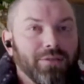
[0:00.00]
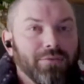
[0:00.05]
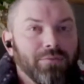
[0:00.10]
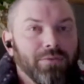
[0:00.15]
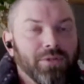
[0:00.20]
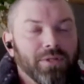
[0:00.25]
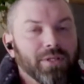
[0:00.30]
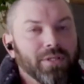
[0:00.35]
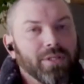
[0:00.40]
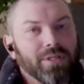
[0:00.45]
of
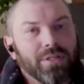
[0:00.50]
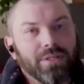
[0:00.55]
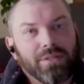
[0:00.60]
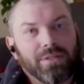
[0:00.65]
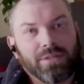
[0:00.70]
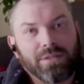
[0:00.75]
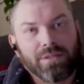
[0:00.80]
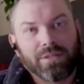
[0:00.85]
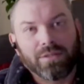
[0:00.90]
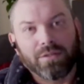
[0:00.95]
the
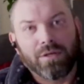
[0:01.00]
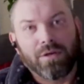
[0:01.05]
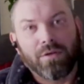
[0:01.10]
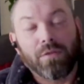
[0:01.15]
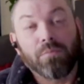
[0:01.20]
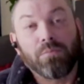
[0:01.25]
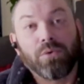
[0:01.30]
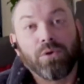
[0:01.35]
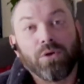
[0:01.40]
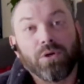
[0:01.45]

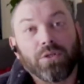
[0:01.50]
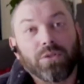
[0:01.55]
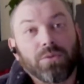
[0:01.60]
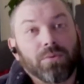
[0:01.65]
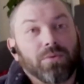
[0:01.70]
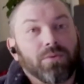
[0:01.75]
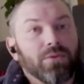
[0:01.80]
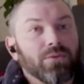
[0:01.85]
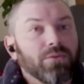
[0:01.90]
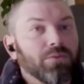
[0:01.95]
push
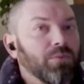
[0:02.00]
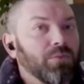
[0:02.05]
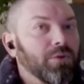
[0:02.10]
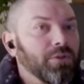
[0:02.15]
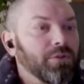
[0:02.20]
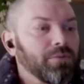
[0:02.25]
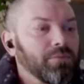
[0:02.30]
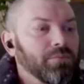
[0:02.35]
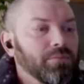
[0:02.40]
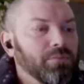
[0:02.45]
with this
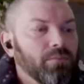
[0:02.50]
one.